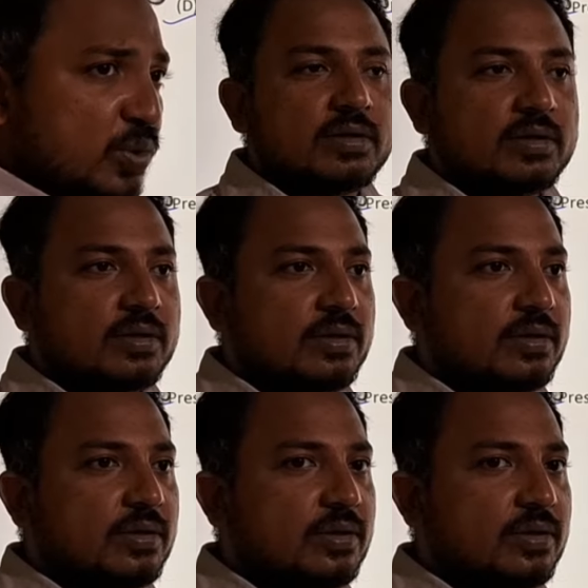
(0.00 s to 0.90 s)
zone.
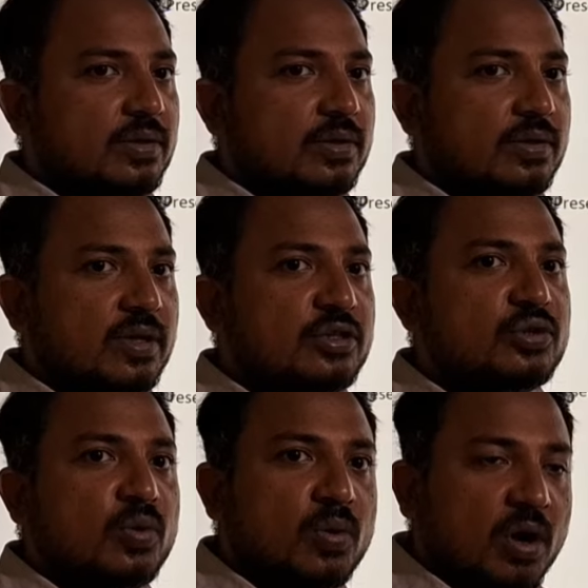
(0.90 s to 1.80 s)
There is
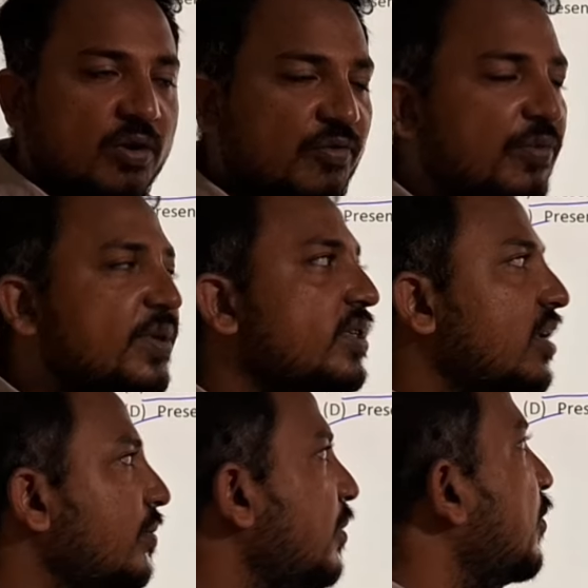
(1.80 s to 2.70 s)
no confirmation
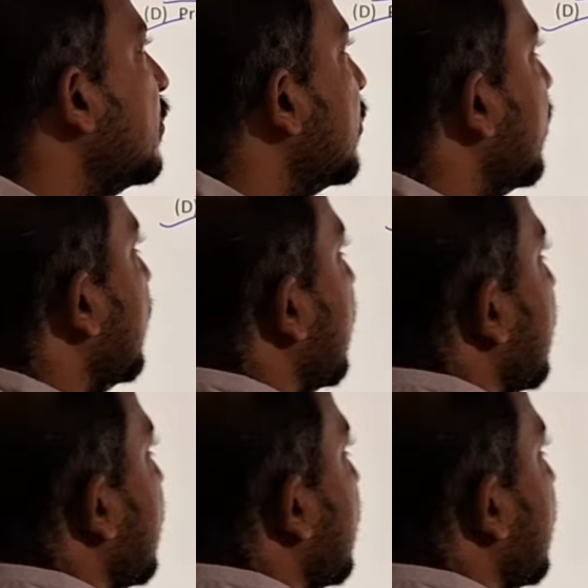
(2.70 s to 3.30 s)
of deposition in